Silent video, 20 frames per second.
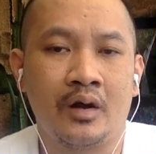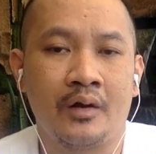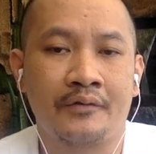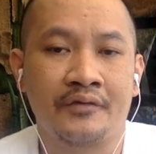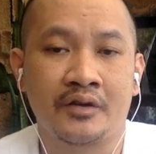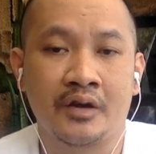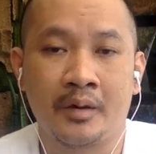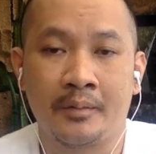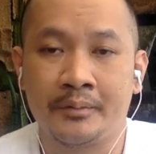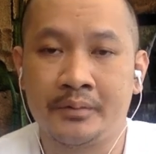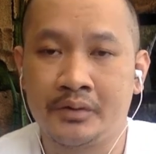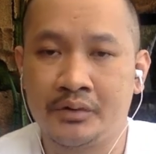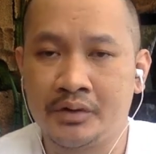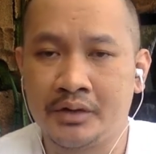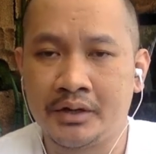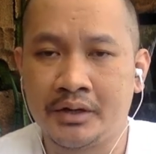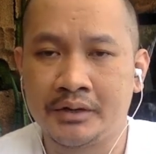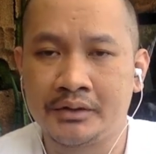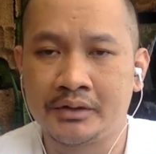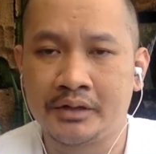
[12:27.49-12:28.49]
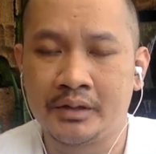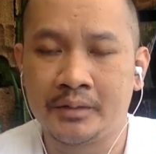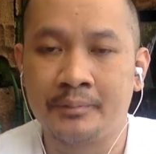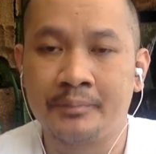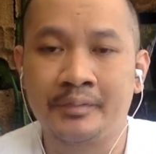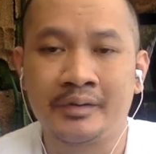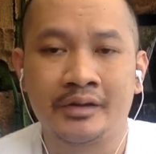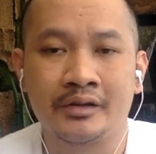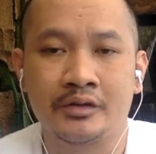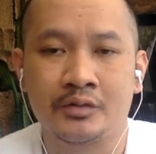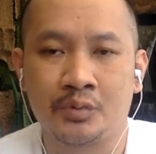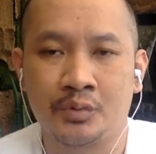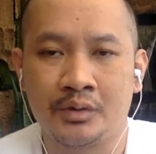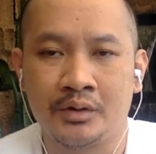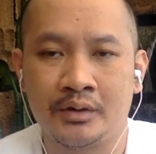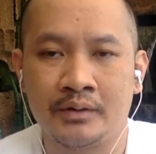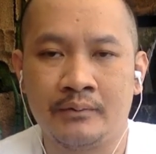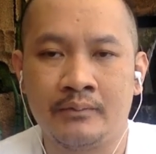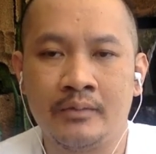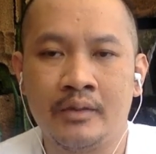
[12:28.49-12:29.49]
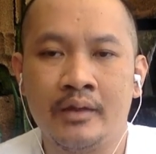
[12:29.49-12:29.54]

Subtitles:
of communication between